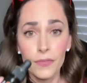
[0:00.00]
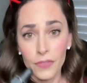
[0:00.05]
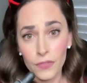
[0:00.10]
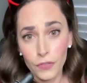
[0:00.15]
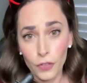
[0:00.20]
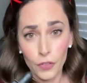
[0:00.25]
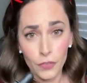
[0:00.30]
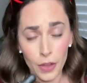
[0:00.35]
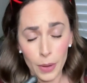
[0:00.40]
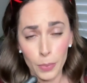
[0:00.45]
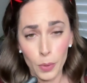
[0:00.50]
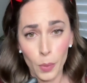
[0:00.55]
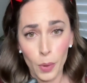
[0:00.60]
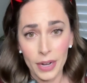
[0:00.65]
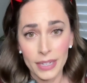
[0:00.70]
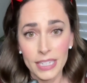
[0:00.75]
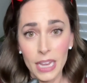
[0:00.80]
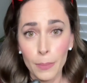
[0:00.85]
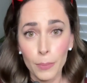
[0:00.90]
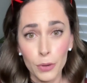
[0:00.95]
for February,
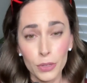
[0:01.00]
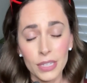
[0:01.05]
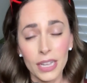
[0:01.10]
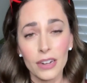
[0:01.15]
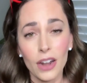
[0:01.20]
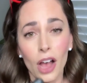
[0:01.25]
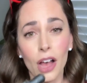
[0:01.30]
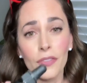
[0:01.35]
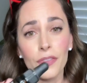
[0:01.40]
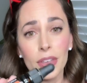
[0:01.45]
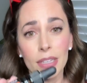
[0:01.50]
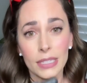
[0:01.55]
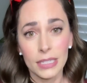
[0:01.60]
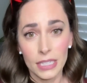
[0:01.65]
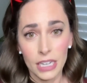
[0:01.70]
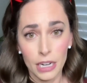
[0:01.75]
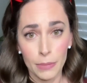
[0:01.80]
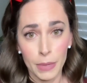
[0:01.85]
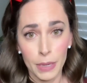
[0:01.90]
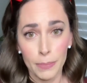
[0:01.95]
10% off
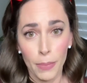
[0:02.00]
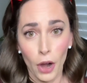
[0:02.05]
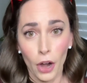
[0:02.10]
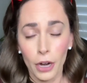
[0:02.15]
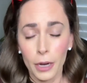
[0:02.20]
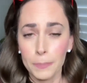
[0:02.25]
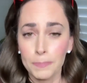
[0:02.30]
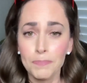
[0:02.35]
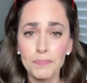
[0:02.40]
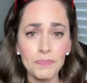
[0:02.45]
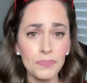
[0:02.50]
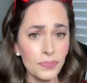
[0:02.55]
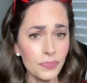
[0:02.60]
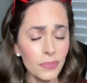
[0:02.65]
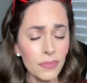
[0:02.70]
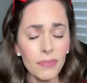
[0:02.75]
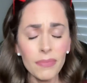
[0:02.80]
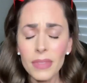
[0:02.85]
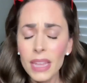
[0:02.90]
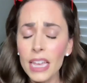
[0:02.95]
cinnamon bark.
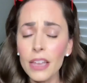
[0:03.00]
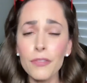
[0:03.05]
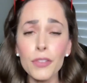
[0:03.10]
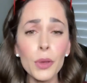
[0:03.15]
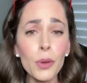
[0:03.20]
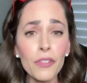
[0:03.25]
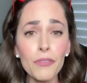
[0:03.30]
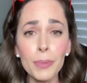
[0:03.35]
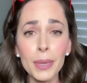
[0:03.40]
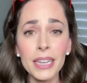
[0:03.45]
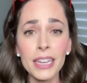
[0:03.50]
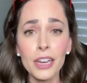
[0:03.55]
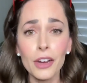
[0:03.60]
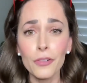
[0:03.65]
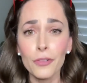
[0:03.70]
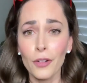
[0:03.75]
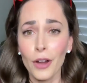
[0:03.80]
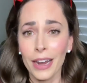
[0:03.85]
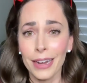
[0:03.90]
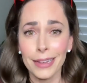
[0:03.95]
If you have been here
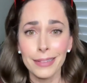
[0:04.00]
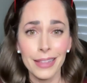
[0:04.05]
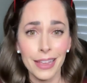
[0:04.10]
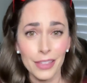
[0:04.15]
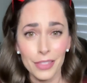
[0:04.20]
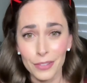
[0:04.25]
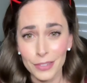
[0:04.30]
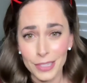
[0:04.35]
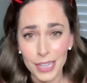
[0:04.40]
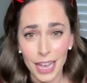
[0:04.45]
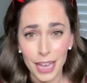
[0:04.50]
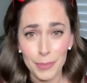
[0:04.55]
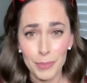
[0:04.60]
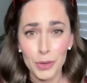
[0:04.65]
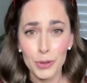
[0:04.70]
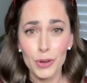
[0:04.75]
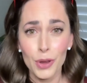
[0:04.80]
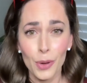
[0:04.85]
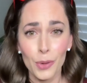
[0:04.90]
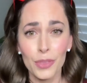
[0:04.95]
for any length of time, you
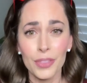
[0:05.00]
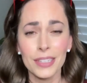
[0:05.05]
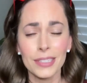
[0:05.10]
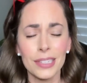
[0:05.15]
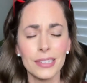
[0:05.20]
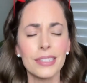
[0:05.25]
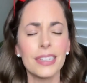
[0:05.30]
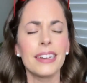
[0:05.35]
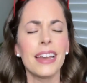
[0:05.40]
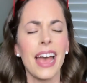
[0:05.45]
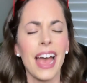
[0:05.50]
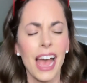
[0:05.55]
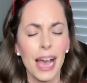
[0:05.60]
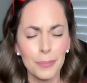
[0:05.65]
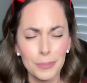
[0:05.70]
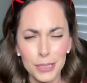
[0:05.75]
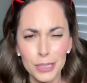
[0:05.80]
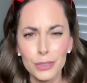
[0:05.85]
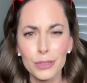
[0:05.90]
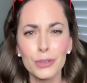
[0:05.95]
know this is an
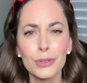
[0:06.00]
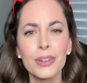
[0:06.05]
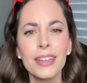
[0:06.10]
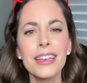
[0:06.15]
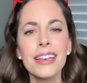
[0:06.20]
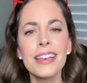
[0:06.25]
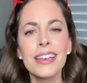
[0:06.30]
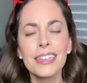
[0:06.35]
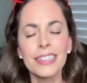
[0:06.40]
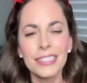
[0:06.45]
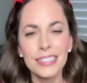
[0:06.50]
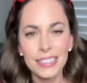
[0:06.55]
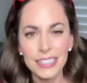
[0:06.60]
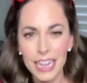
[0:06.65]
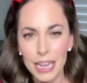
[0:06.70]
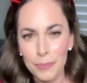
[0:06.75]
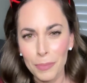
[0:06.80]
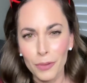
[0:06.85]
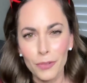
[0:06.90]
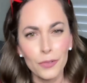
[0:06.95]
absolute
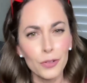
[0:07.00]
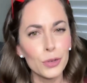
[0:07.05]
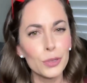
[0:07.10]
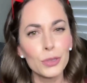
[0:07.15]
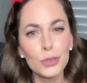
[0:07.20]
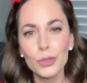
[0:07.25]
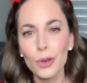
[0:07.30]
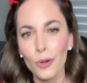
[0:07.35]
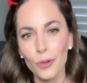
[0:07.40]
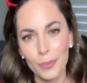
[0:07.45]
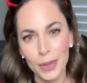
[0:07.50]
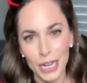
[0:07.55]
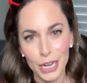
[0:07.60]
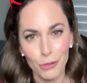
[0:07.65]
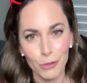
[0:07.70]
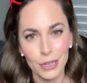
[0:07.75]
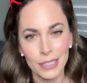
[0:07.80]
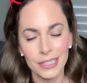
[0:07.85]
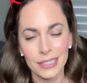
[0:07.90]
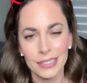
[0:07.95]
staple for so many
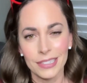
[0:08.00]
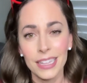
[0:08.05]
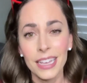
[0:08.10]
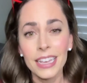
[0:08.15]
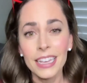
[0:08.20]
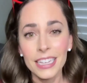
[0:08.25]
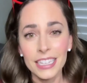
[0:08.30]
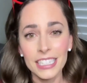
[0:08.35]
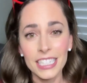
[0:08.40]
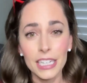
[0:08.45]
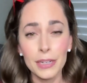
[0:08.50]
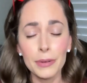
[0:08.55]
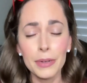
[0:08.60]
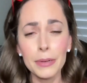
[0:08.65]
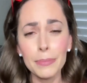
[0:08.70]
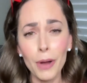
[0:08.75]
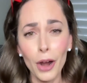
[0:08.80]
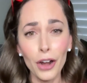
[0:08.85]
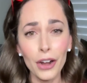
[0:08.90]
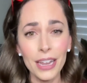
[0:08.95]
reasons.
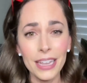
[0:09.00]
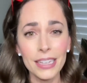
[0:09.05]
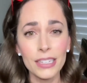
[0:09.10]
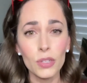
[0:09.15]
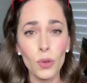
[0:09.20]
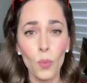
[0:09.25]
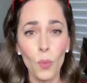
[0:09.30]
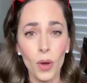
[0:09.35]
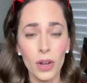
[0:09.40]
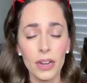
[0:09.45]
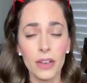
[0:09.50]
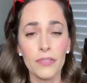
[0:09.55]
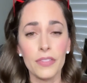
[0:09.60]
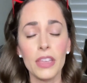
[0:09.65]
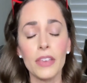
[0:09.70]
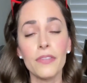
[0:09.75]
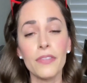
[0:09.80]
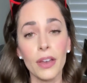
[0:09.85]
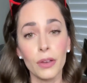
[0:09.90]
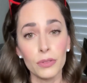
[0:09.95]
Cinnamon bark is one of the
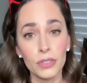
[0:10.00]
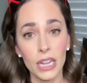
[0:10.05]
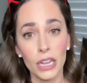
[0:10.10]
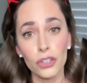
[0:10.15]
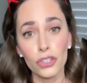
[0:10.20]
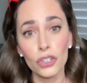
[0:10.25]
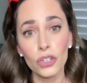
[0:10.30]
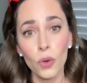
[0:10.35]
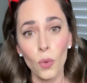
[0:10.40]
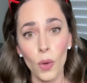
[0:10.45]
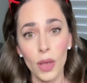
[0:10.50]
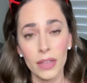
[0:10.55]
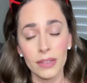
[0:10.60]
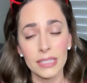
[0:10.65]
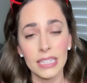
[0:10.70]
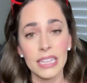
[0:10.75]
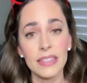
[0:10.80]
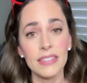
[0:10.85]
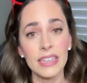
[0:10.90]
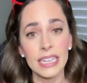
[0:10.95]
foundational oils
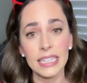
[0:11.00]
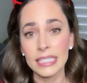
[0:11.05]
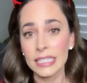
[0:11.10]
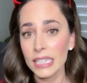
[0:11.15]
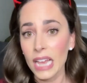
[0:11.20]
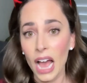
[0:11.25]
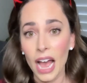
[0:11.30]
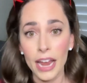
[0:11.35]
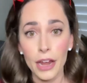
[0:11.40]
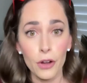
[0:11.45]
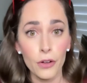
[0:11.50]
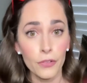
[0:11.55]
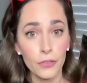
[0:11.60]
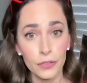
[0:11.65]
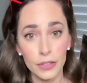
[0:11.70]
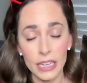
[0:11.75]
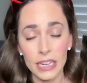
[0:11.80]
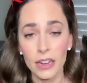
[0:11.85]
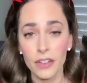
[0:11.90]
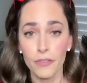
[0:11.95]
in the entire
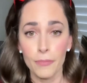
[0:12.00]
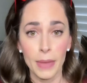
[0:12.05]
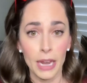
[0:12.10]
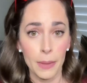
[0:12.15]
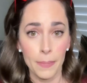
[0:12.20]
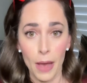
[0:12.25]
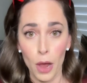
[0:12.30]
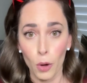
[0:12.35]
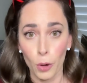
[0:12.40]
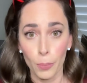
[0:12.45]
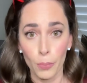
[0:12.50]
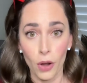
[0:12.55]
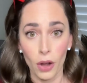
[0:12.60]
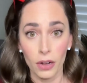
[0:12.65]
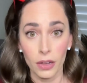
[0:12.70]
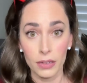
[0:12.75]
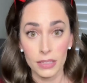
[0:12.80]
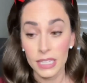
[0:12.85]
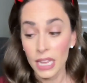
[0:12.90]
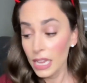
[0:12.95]
fleet of MetaPWR
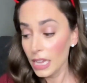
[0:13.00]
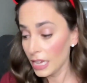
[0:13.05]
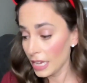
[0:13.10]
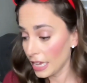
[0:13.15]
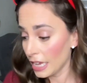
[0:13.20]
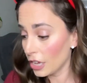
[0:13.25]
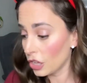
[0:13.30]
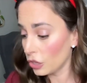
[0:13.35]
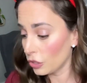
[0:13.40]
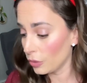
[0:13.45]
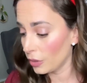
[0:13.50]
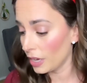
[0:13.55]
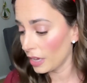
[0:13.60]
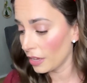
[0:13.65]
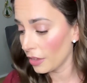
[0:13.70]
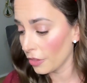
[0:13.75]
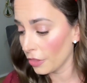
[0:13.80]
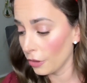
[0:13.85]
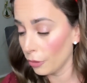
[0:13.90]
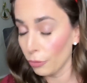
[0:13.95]
products,
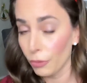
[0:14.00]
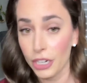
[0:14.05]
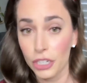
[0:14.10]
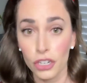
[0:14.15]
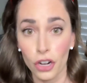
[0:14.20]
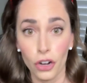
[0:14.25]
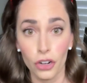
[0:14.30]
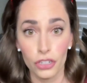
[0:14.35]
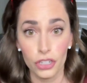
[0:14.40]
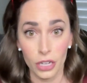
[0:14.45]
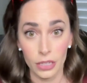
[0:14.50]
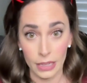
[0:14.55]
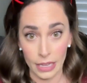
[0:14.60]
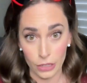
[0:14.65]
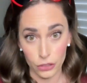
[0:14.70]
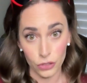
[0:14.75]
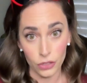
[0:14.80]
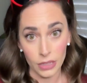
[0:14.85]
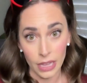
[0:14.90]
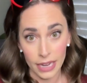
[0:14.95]
including the Recharge
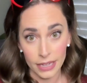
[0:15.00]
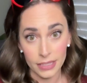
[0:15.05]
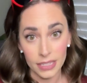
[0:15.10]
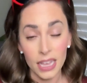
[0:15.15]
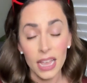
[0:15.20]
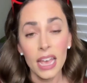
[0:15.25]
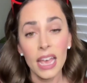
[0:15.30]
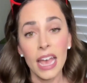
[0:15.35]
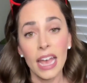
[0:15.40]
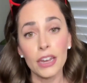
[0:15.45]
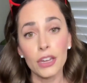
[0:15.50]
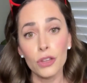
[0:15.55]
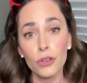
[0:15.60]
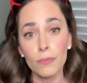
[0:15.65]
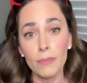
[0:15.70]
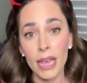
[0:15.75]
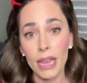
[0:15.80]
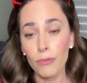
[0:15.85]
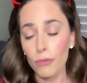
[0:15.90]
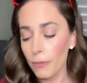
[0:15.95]
electrolytes. And you
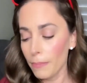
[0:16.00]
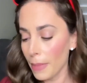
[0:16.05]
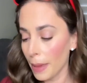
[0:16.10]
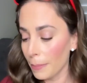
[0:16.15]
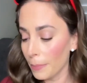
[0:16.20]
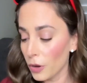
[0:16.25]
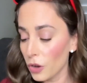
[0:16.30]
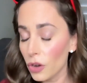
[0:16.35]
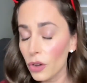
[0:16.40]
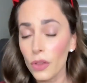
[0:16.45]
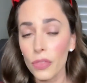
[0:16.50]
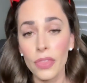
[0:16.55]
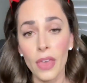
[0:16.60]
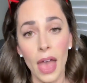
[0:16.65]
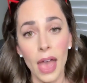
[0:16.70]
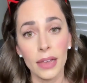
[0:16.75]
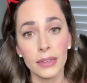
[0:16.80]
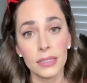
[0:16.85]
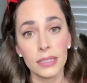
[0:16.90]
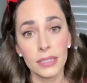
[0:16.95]
may remember
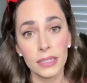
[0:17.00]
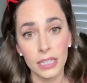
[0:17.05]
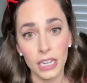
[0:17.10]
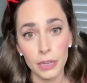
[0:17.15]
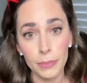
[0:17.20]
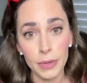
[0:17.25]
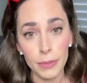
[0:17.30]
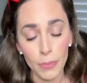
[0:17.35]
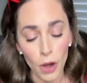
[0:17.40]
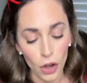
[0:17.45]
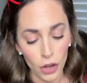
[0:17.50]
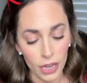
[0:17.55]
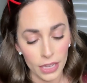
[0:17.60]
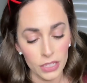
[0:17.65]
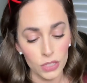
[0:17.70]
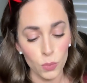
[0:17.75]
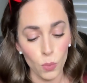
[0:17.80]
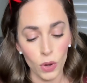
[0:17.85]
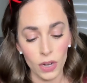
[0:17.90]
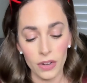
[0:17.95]
that cinnamon bark
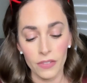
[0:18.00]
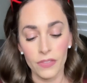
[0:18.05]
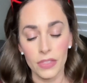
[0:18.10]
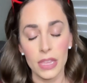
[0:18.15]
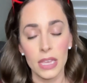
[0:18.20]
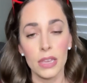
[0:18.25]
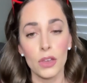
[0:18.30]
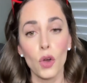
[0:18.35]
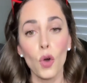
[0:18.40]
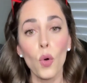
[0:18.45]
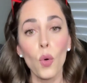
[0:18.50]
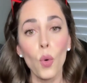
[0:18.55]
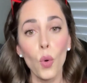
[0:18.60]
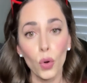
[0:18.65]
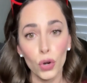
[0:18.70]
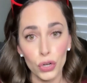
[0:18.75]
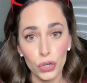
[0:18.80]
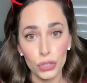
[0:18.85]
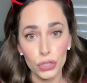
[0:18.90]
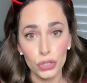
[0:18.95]
is one of the
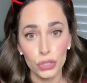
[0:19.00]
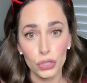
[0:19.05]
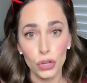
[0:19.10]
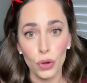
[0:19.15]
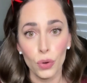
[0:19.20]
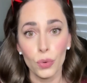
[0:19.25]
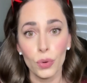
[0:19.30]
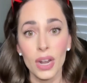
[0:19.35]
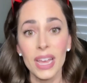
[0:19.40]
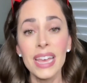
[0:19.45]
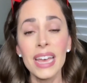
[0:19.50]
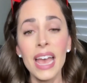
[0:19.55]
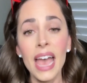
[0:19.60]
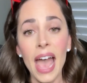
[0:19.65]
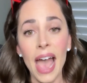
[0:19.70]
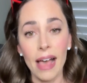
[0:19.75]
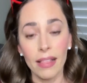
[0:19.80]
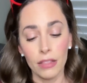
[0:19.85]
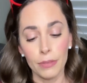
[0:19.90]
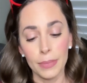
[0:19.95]
cornerstone
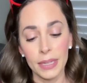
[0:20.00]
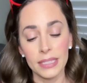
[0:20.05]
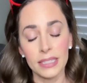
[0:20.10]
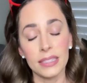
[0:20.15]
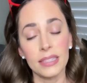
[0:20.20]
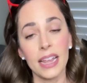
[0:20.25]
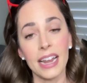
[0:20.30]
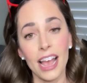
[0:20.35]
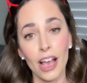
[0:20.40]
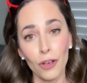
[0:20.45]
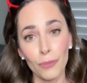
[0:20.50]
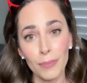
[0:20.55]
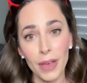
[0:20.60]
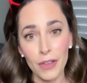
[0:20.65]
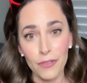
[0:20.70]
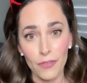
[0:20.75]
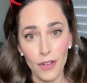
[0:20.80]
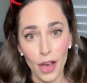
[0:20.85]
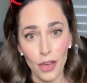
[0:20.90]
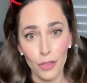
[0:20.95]
elements that help my
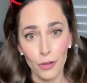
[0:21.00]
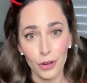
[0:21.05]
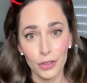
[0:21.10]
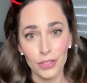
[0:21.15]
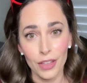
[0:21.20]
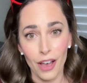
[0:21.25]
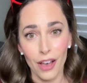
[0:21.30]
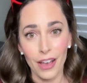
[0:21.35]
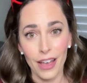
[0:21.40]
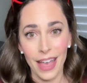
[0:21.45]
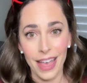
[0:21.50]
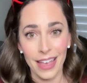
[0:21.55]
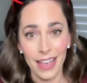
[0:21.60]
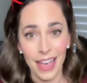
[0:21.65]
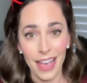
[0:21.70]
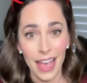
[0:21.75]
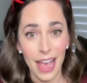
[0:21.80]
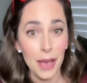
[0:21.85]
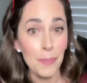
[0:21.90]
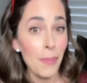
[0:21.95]
father-in-law,
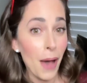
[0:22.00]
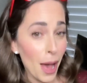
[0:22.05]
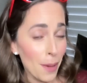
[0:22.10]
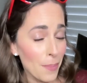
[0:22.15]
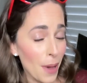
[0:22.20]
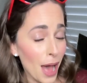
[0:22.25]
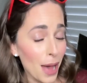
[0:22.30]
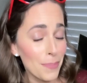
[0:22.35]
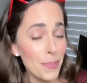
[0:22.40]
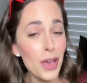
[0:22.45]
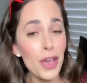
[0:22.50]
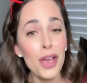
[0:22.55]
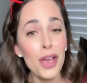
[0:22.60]
aka Pop-Pop,